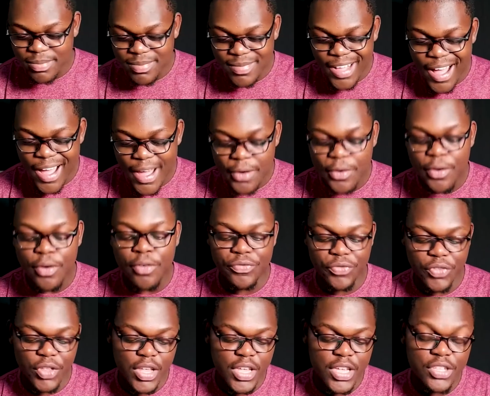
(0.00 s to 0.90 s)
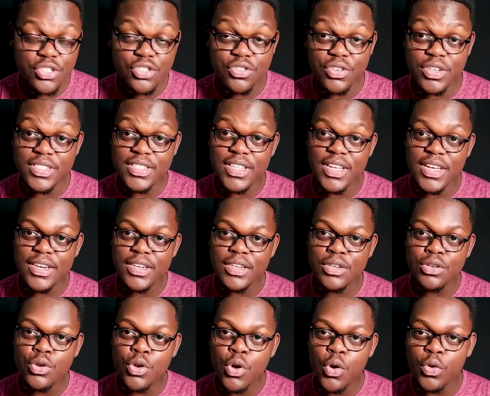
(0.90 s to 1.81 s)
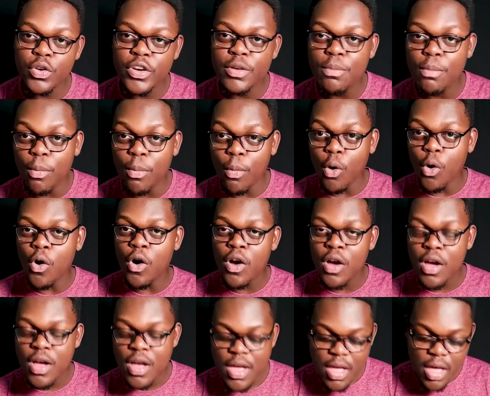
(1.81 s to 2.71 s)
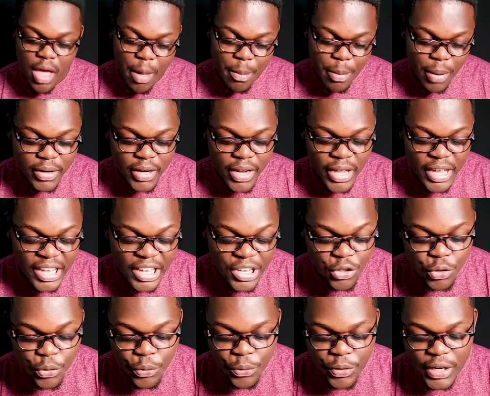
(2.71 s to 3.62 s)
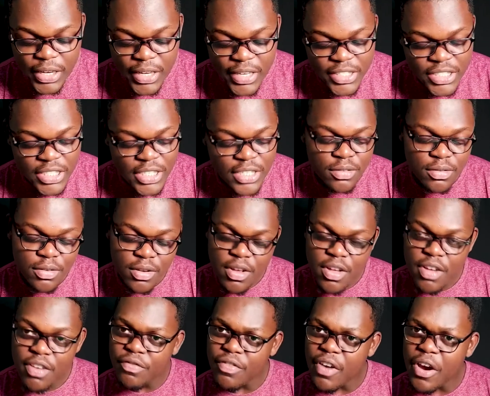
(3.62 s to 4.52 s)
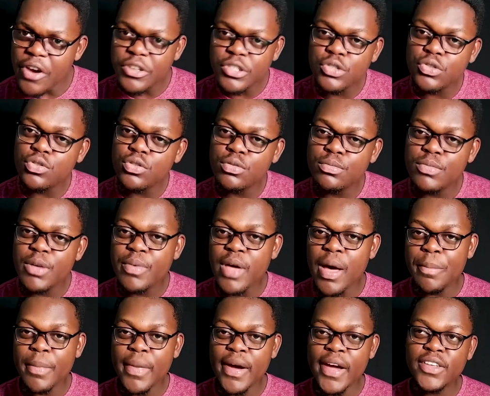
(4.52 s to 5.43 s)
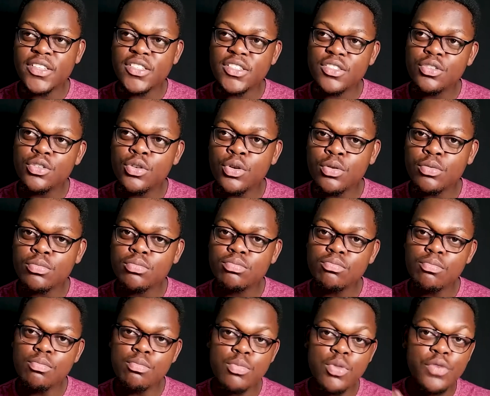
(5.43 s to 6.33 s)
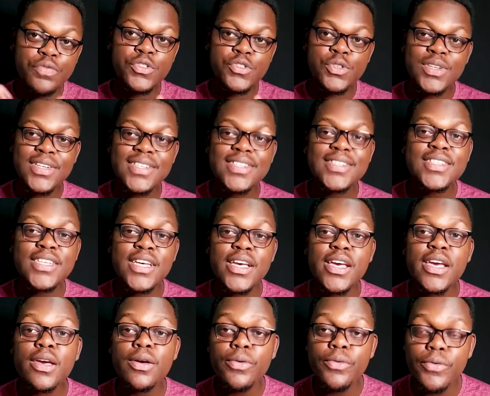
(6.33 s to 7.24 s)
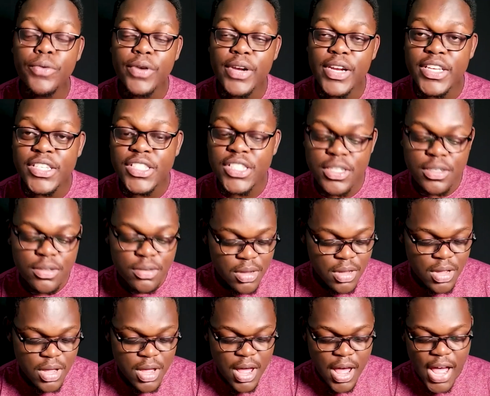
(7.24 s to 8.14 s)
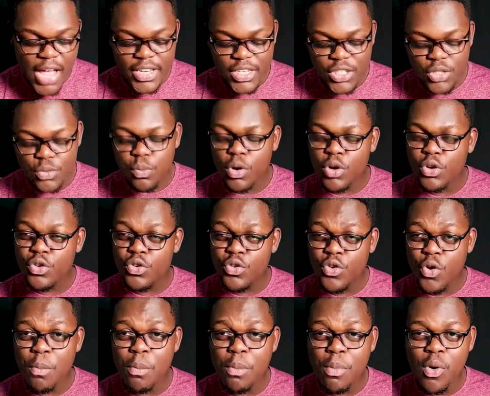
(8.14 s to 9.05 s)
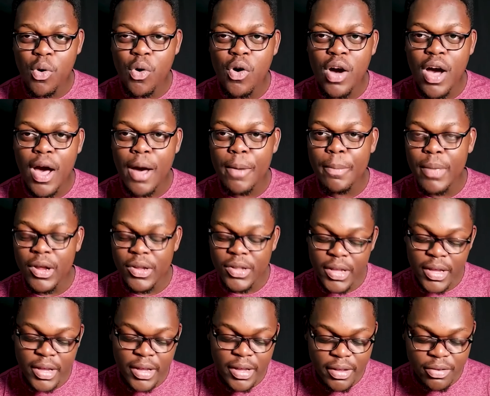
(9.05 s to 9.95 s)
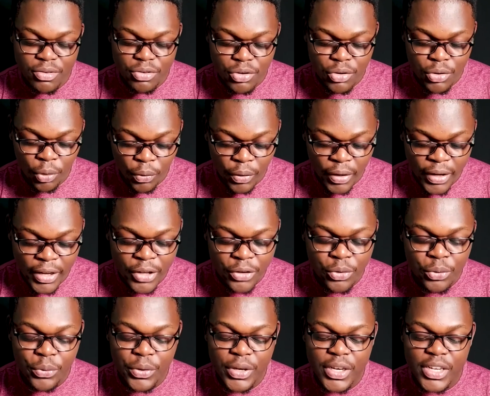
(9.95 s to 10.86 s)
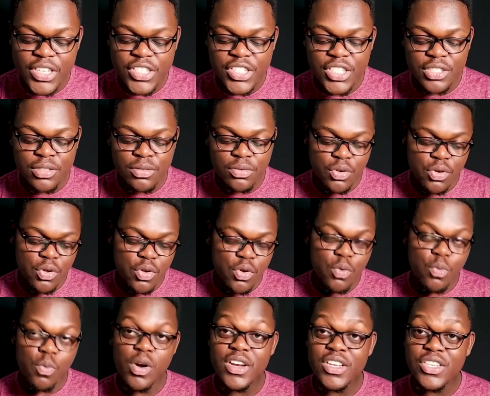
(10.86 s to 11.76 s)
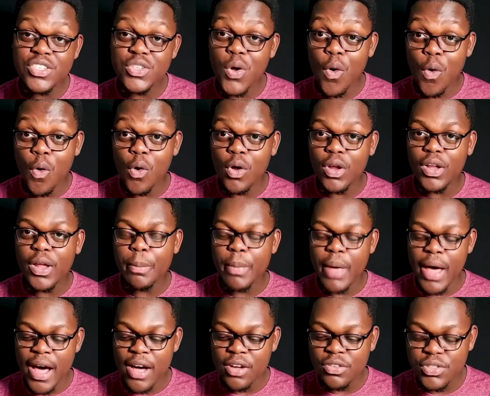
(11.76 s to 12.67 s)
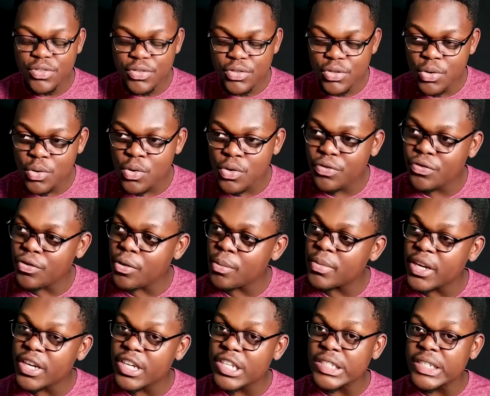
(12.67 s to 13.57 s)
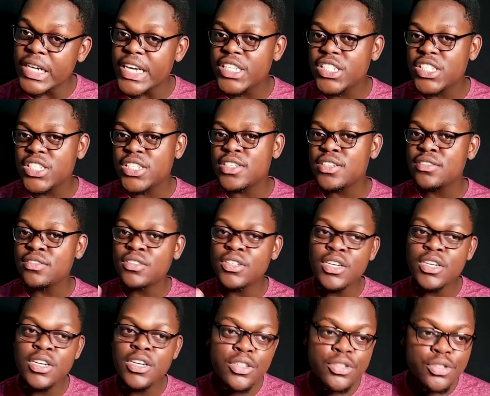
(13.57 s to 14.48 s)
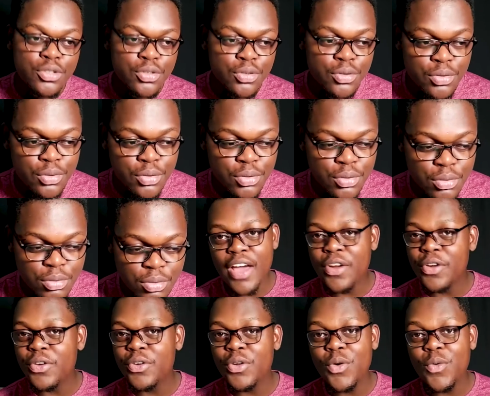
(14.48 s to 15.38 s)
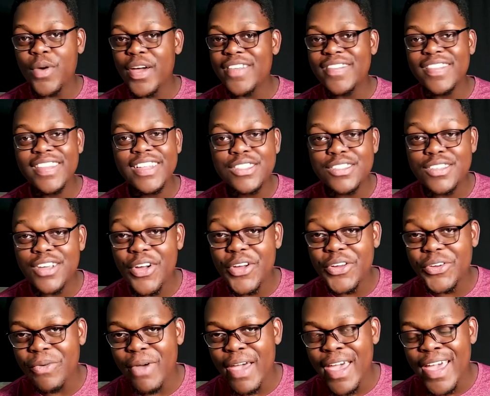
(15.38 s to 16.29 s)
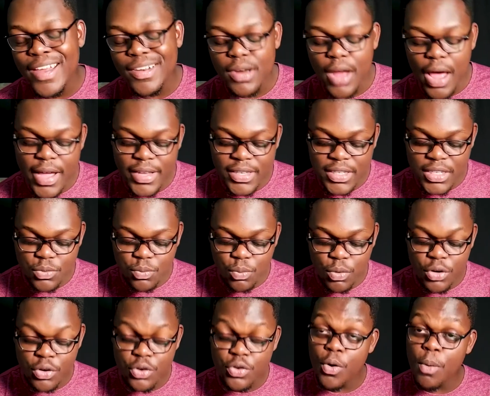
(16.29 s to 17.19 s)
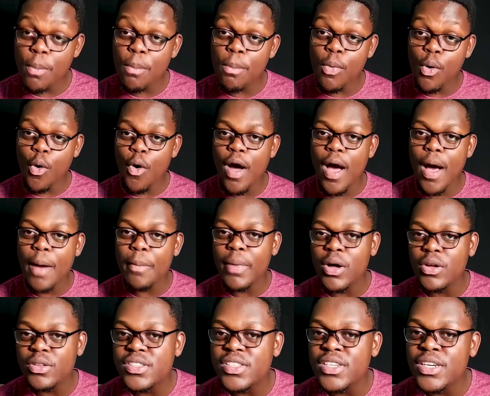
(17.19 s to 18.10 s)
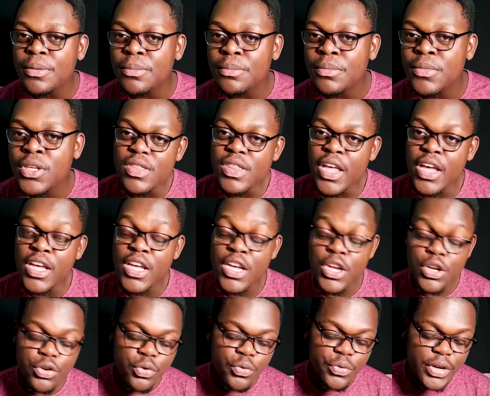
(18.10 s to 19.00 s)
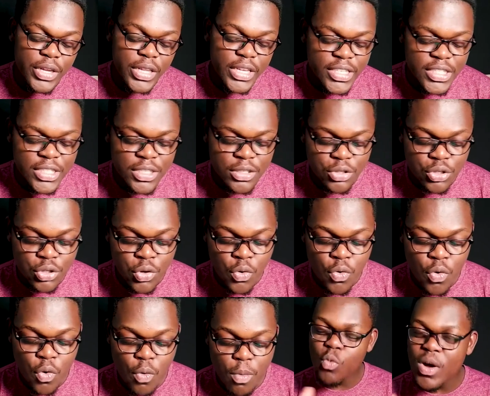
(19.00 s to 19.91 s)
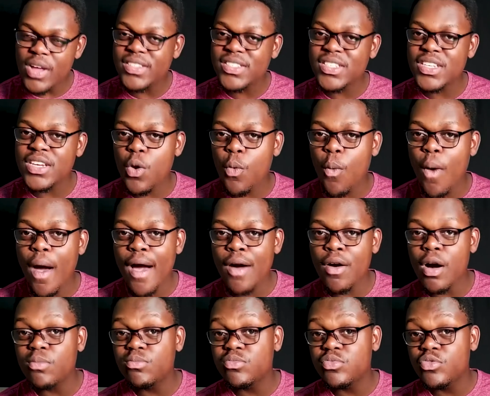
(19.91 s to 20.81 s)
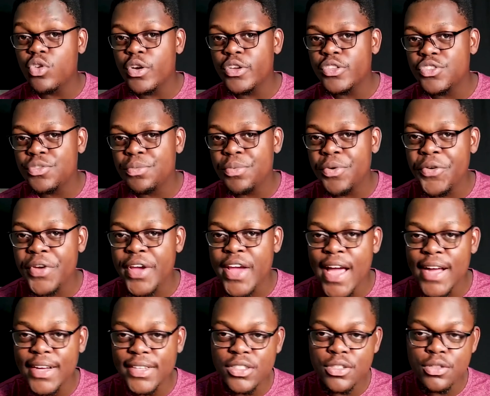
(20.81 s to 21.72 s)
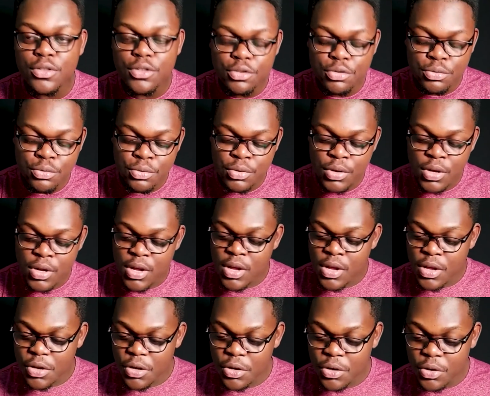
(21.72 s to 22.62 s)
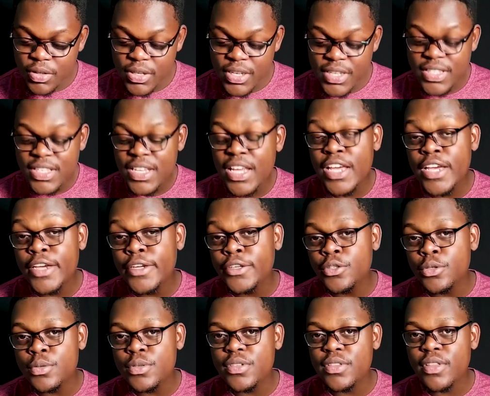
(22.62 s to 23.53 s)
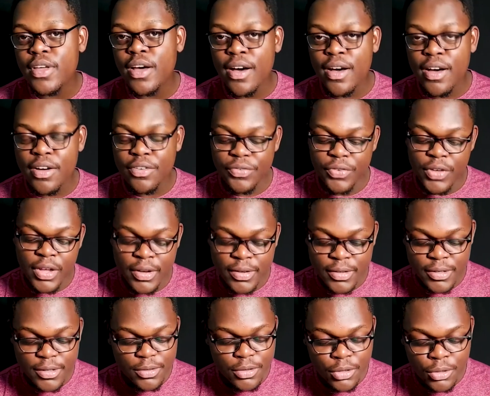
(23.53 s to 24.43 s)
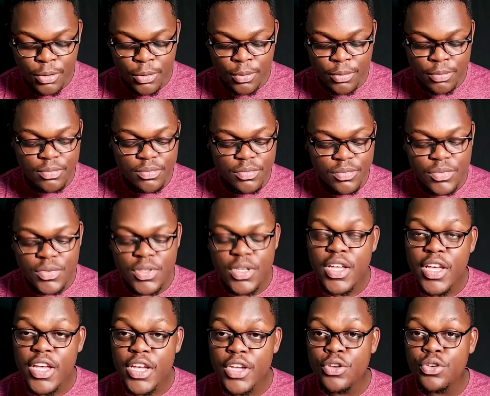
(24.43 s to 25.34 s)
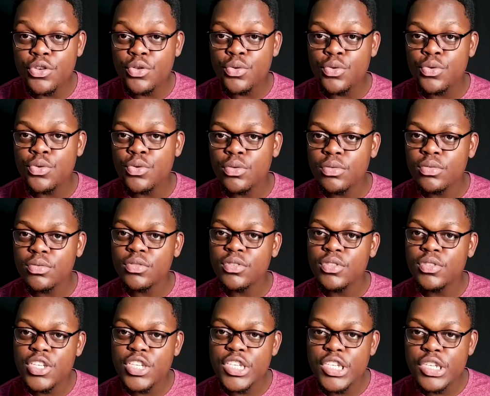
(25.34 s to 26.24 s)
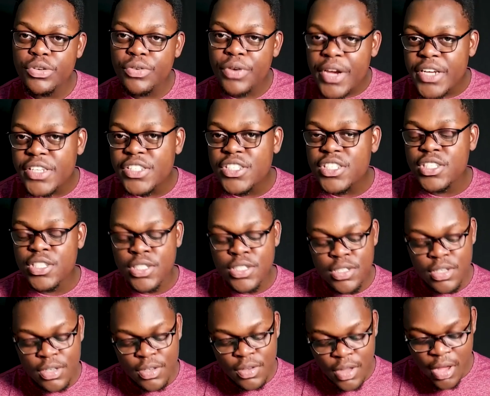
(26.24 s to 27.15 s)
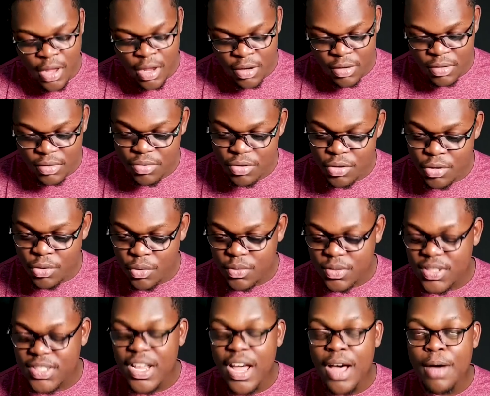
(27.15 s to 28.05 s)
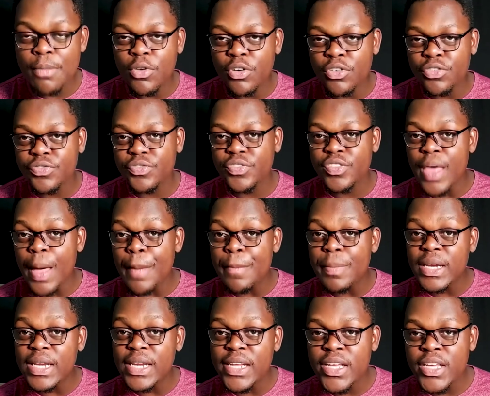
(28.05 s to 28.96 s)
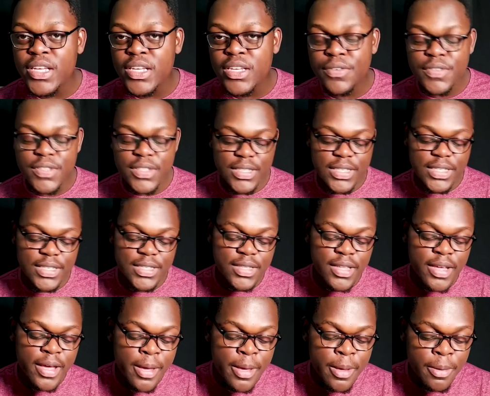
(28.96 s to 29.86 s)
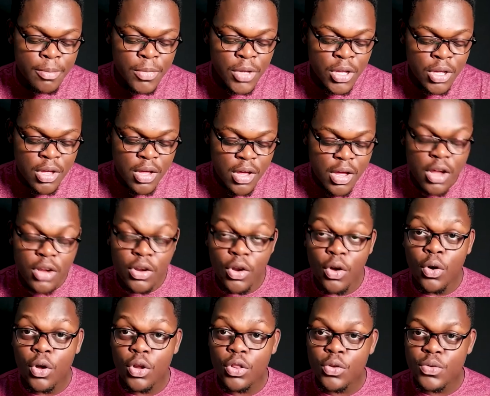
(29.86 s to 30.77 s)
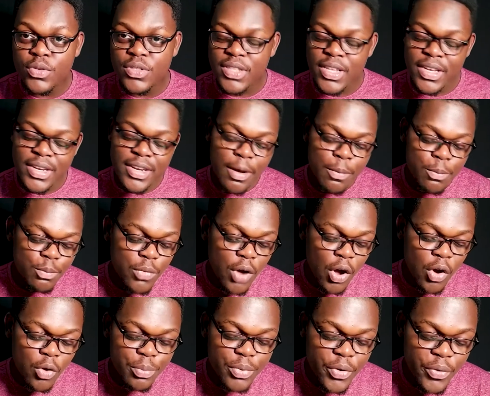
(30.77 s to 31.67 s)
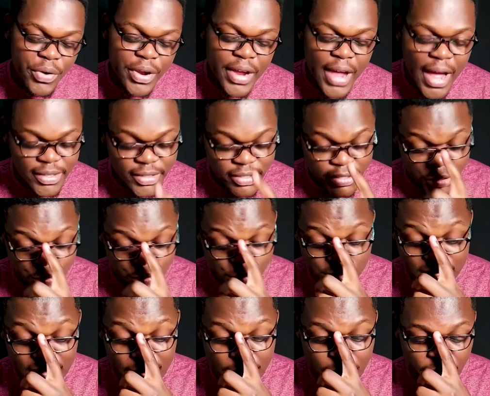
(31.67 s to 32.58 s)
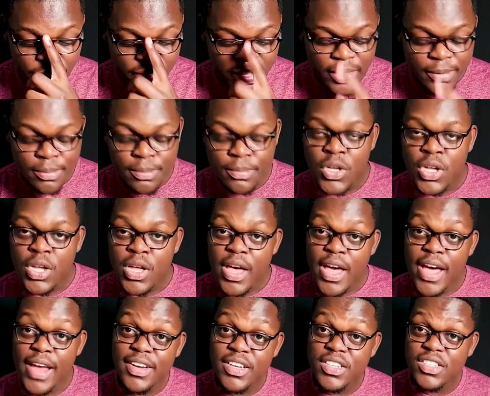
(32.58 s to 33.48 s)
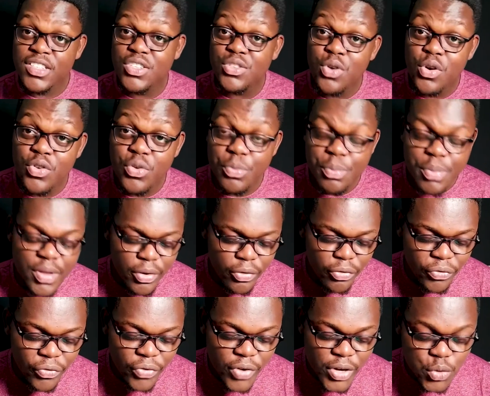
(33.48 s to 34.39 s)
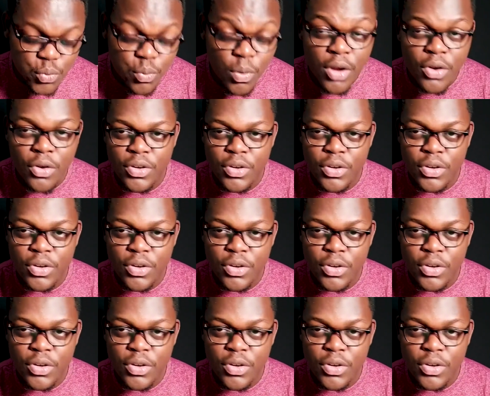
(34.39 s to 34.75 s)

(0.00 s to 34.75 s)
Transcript: Kind of interested in knowing more about the Hindu religion. Very soon, maybe I might, you know, move to the Sikh religion. I just want to know more about the, you know, Hindu religion, what it's all about. So from the creation to, I don't know when it's going to end. I just want to know more about the Hindu religion. So once in a while, I'm going to be reacting to, you know, this Hindu stuff and, you know, Hindu creation and, you know, some of their belief system and all those things. I'll be reacting to some of them. And this is going to be the first one